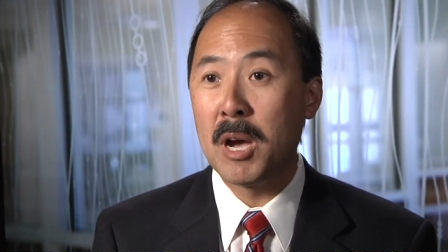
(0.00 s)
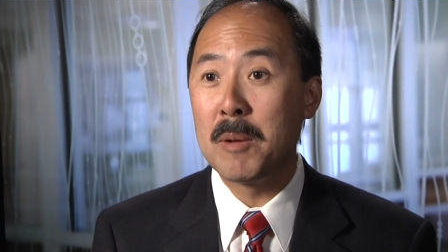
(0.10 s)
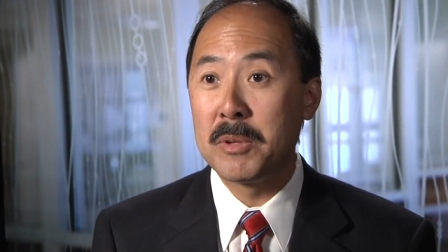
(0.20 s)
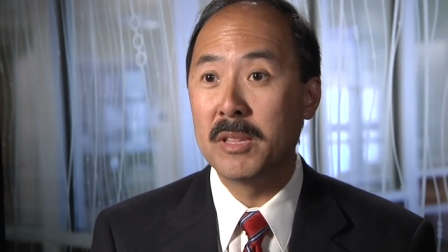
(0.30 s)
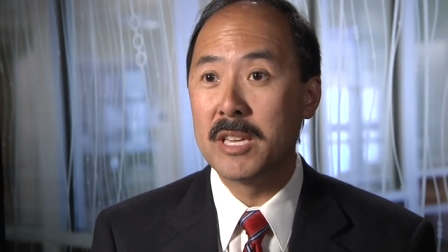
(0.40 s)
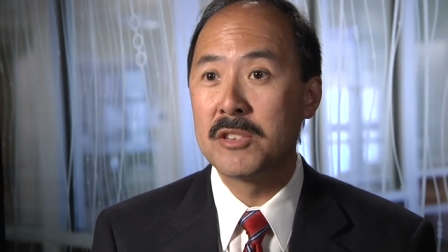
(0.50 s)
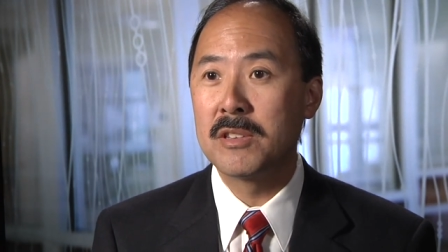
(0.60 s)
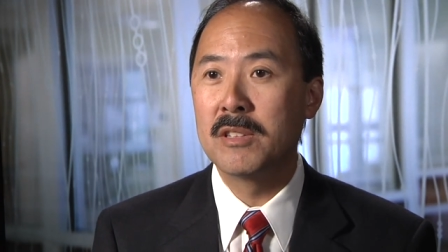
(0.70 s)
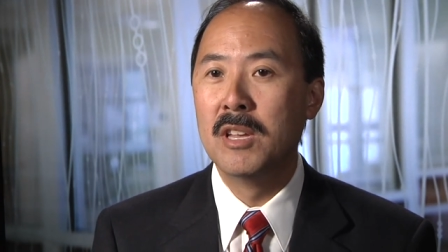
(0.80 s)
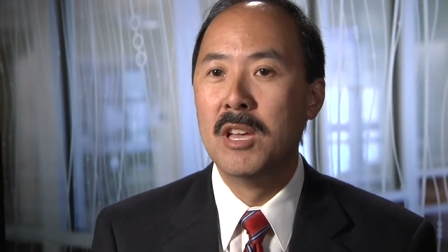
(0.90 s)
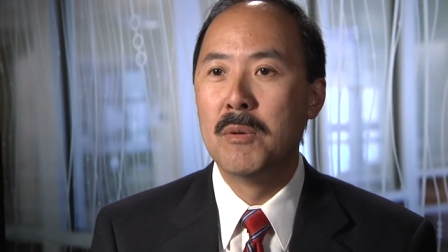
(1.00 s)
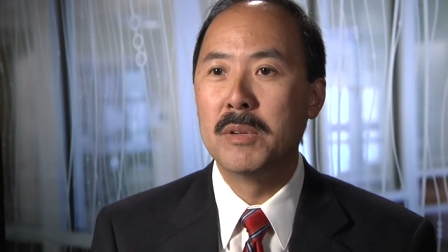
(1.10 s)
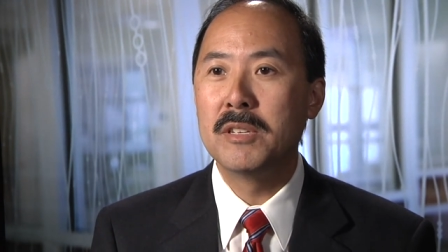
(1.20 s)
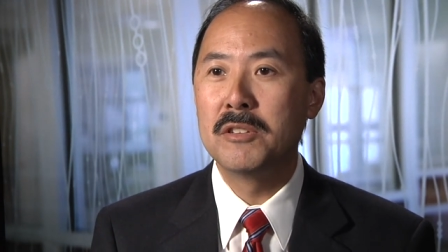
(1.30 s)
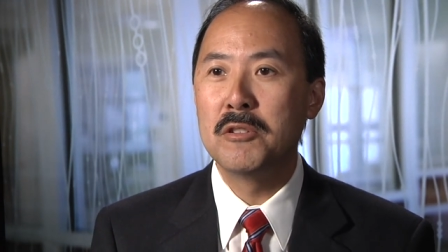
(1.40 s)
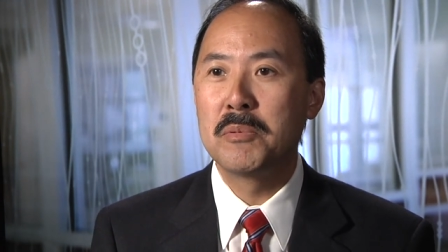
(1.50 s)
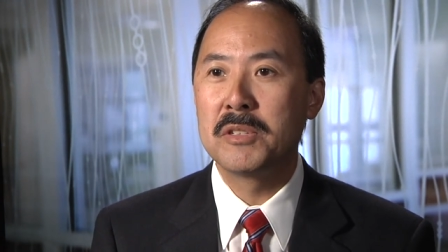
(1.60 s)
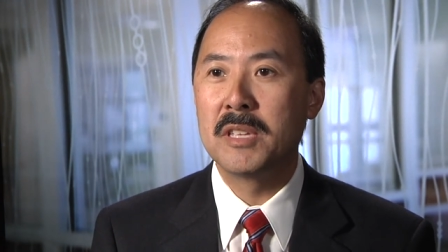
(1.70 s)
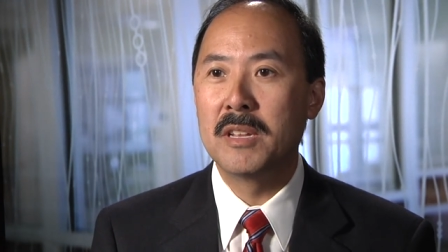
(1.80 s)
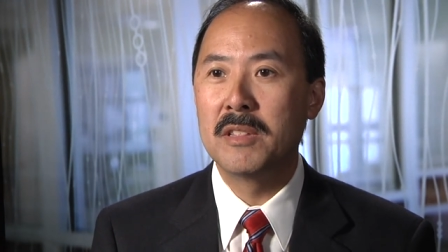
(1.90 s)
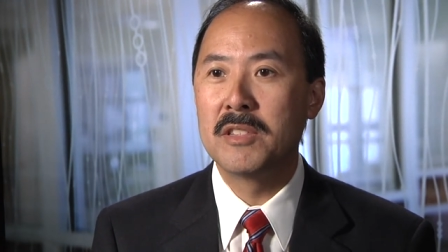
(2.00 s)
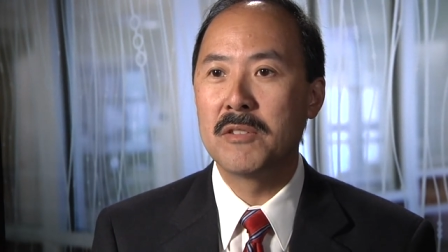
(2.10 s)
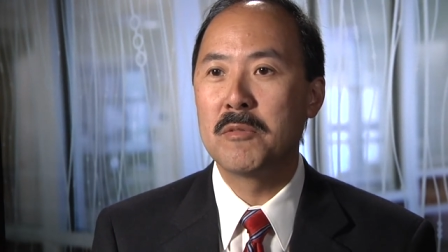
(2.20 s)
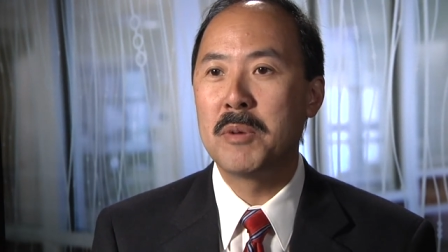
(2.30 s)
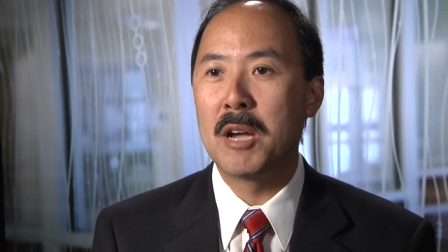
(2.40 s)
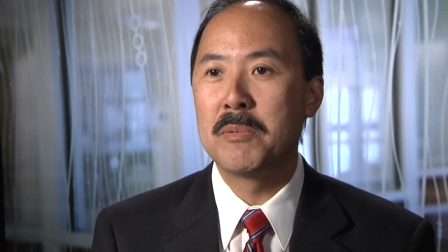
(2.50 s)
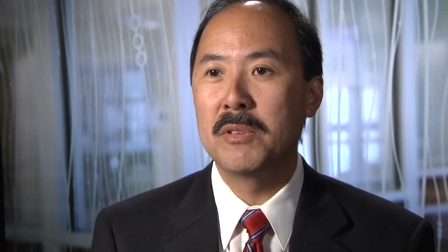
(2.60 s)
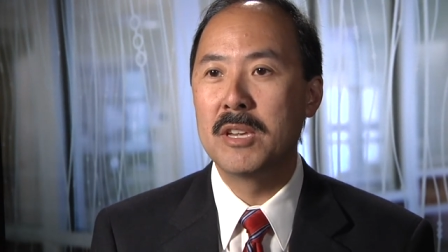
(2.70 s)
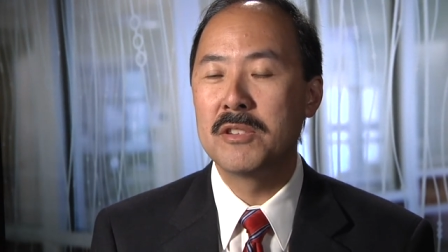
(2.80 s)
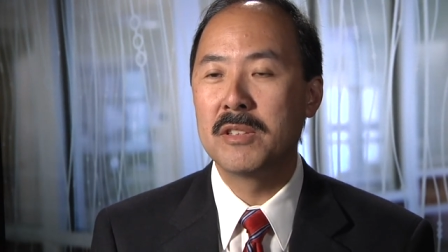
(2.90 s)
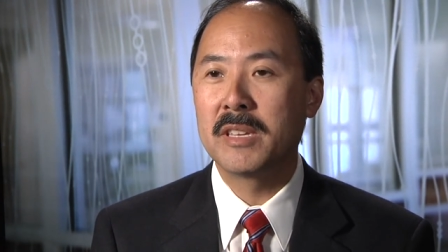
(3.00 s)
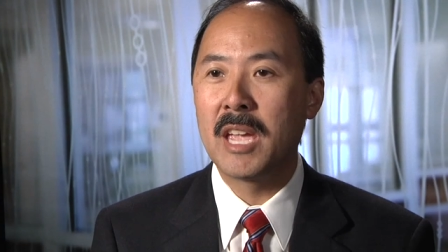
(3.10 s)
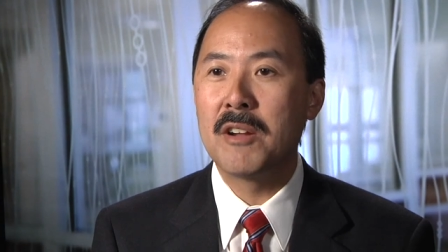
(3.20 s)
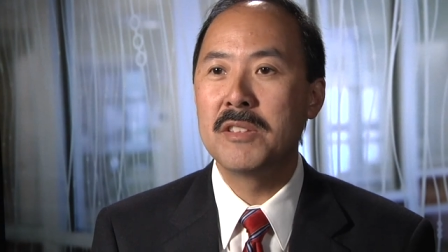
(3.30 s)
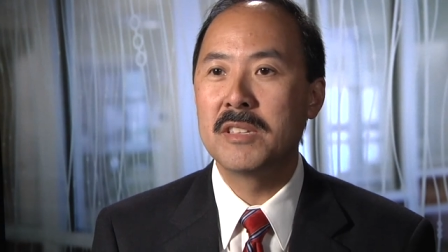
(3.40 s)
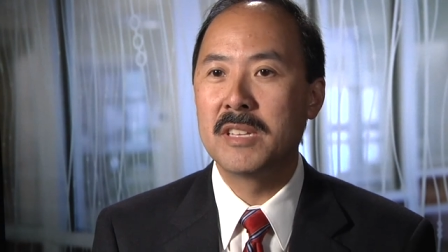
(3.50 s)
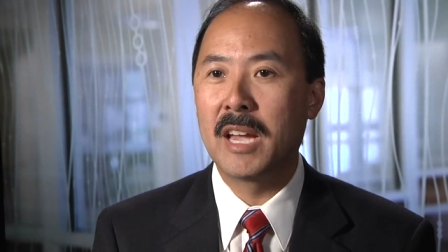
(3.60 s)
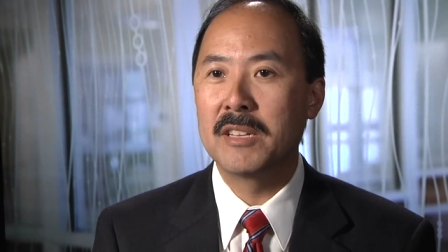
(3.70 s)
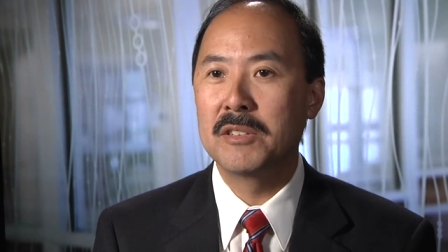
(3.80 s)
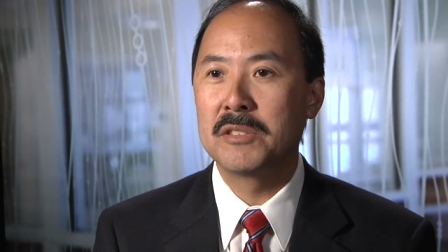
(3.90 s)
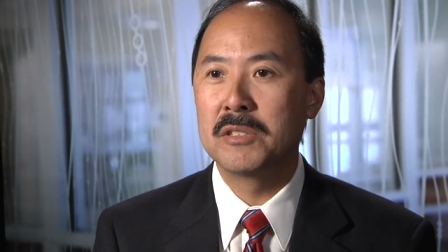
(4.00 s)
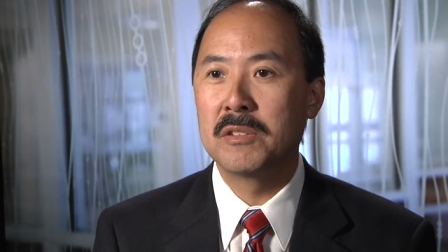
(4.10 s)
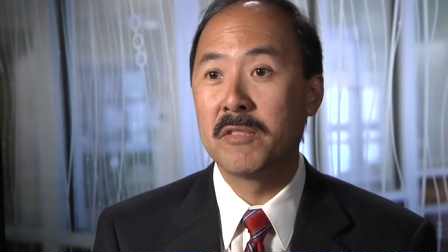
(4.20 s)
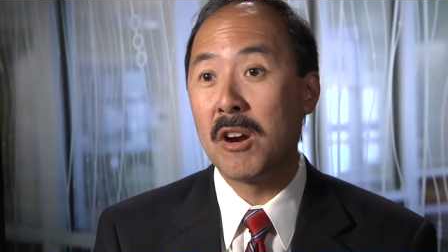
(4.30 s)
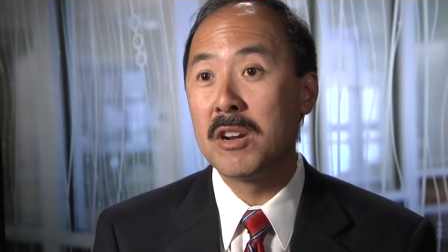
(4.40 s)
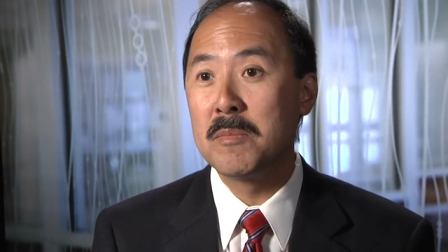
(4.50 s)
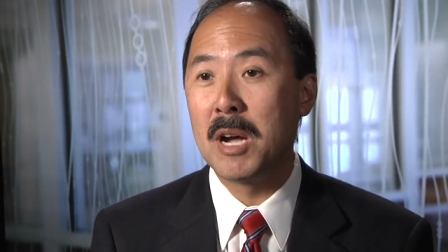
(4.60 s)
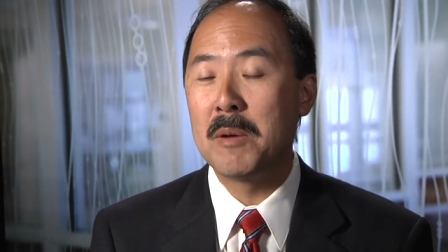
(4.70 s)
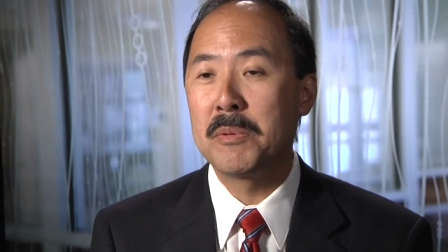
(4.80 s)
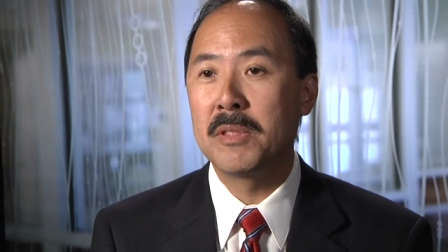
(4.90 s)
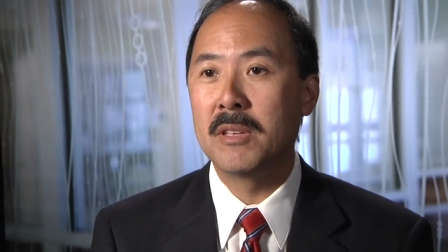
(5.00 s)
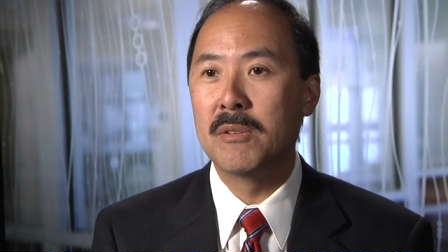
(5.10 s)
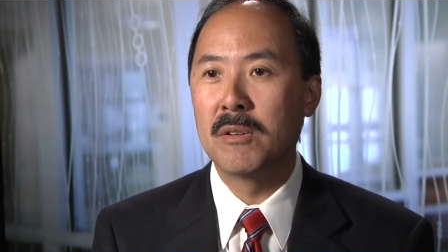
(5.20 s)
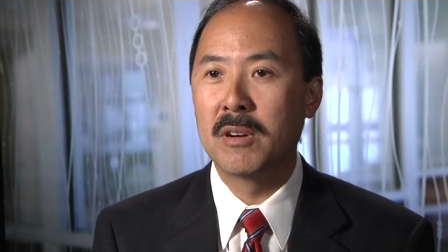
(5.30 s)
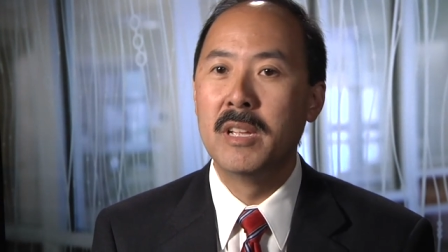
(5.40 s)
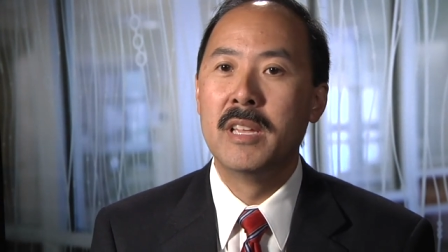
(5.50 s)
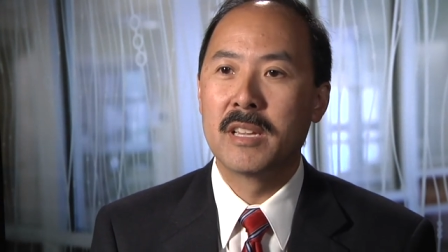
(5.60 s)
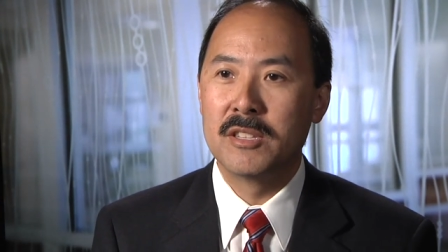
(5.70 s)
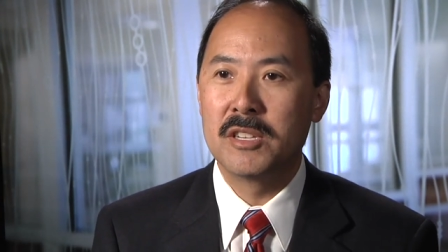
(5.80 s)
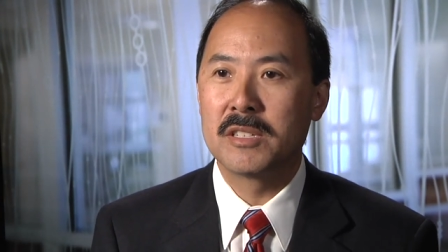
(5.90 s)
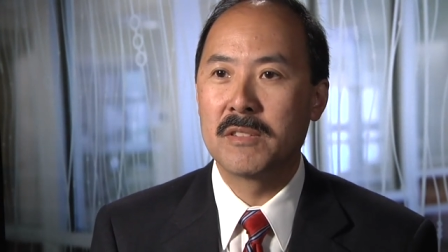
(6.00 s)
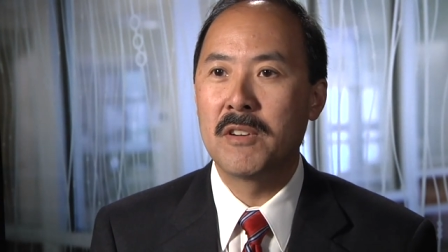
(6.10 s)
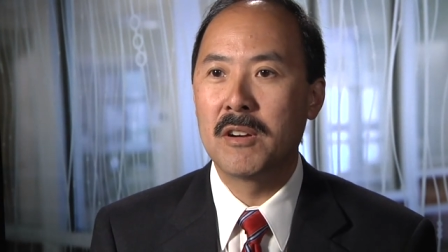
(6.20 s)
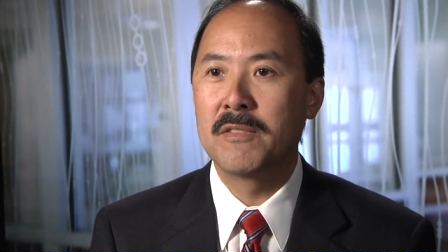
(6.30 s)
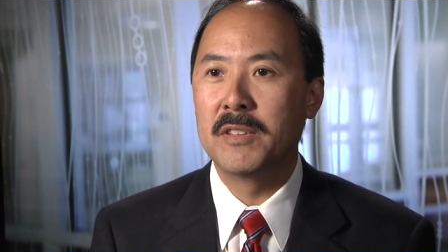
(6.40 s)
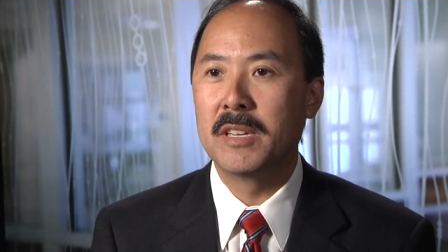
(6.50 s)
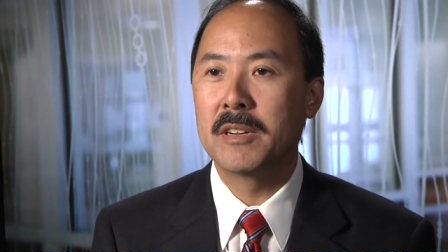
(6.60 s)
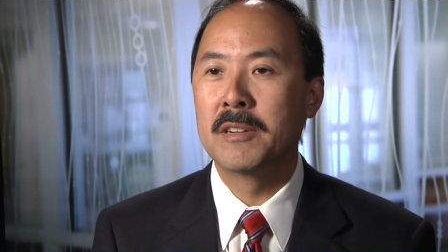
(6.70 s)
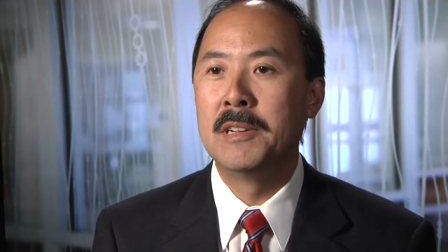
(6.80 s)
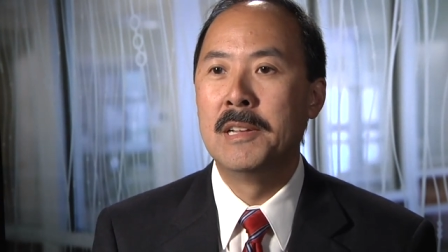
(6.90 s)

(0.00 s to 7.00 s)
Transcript: population. 1 to 2% of the general population carries a diagnosis of cardiomyopathy or congestive heart failure.